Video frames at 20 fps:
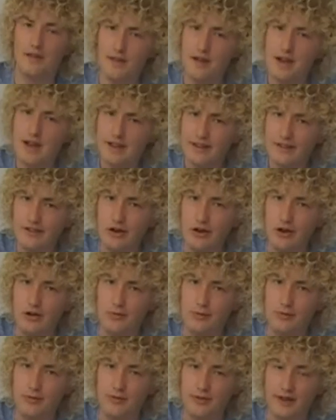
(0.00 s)
The next
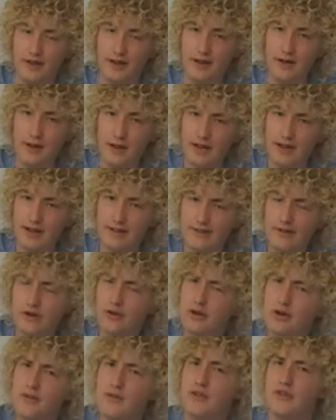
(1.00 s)
notable figure in our
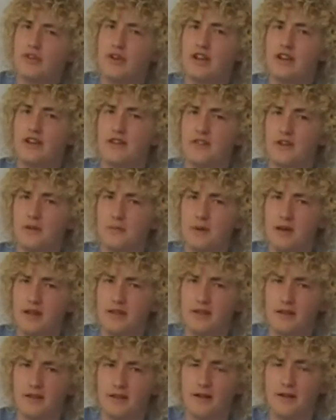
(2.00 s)
story of the scientific
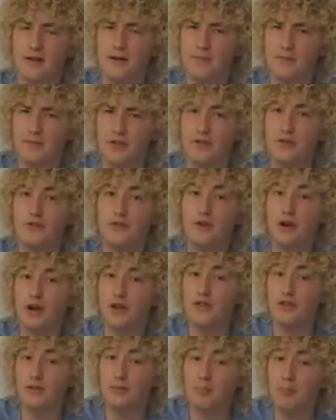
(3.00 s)
method is
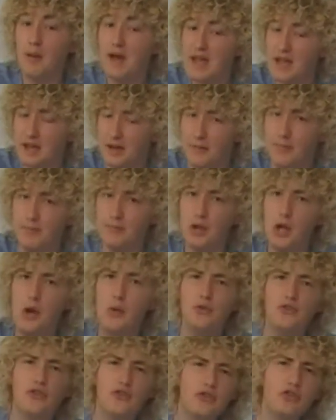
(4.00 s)
Francis Bacon, who
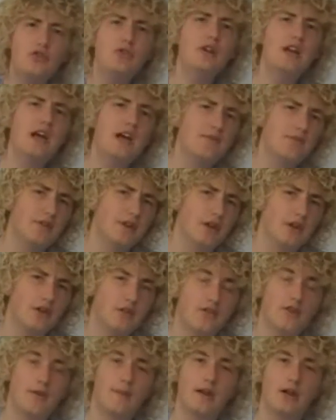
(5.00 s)
was a strong advocate of
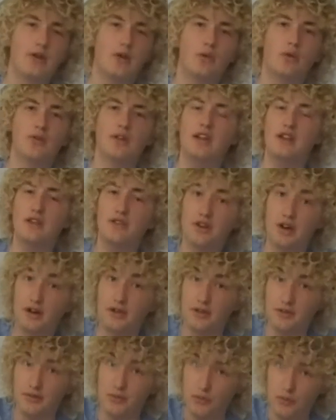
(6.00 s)
something called
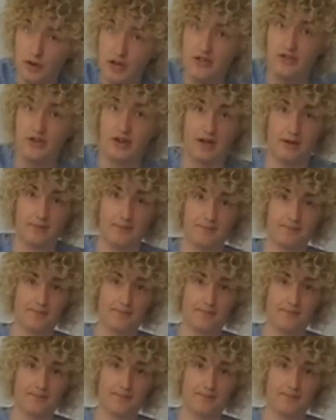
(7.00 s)
inductive reasoning.